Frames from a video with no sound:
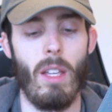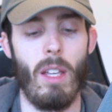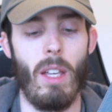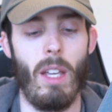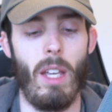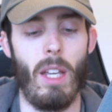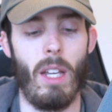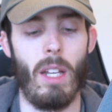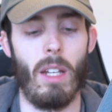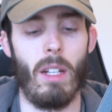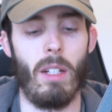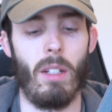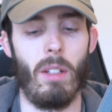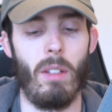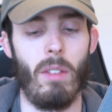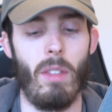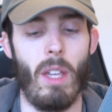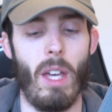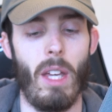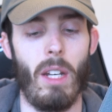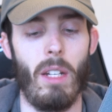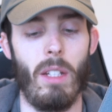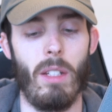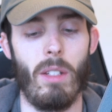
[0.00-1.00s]
And
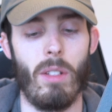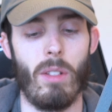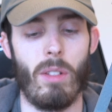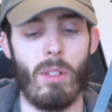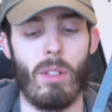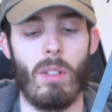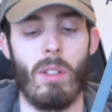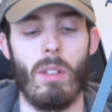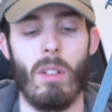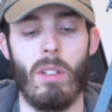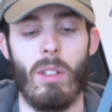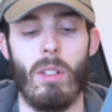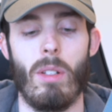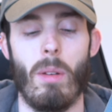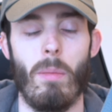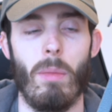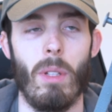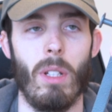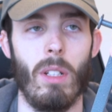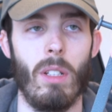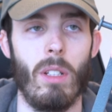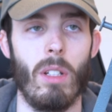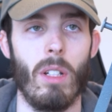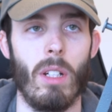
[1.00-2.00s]
that is
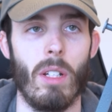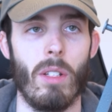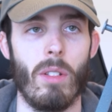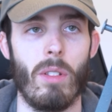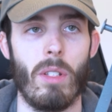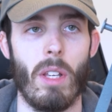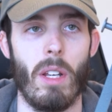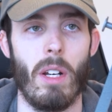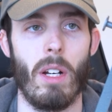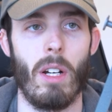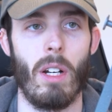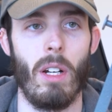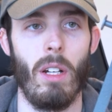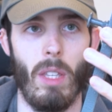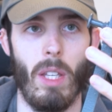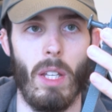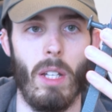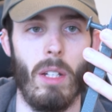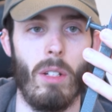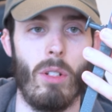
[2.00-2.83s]
something to consider. They